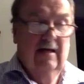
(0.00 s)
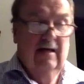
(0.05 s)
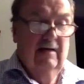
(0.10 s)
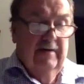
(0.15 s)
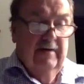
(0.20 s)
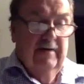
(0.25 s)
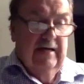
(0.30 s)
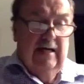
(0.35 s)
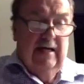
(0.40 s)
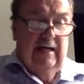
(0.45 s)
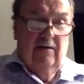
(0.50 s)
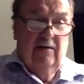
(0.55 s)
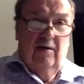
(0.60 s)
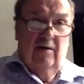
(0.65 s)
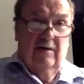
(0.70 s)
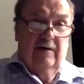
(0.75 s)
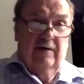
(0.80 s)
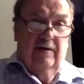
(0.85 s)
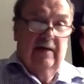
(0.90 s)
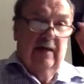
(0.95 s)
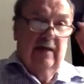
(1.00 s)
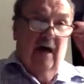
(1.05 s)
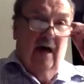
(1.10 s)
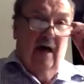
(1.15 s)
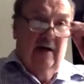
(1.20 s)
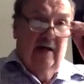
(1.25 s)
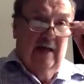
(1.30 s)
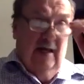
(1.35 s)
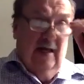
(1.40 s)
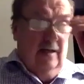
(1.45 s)
but he's one of the
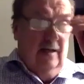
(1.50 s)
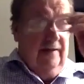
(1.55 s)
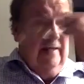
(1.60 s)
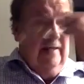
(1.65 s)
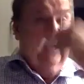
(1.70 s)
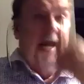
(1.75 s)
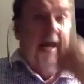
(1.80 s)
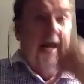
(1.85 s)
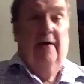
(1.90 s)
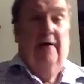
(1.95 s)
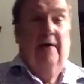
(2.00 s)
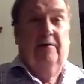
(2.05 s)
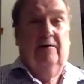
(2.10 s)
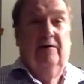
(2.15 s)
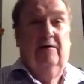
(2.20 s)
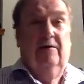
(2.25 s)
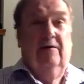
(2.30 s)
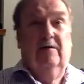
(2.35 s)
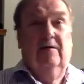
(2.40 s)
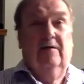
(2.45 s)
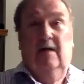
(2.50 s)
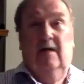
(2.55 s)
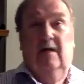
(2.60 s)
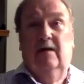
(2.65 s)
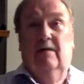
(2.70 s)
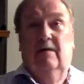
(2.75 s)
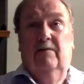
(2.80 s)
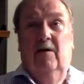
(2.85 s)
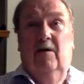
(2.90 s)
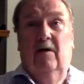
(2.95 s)
unhealthy characters in
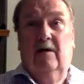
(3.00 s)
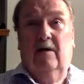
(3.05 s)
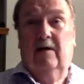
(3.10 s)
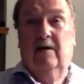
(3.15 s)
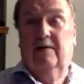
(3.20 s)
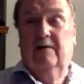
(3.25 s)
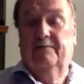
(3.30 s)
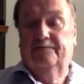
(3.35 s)
the book.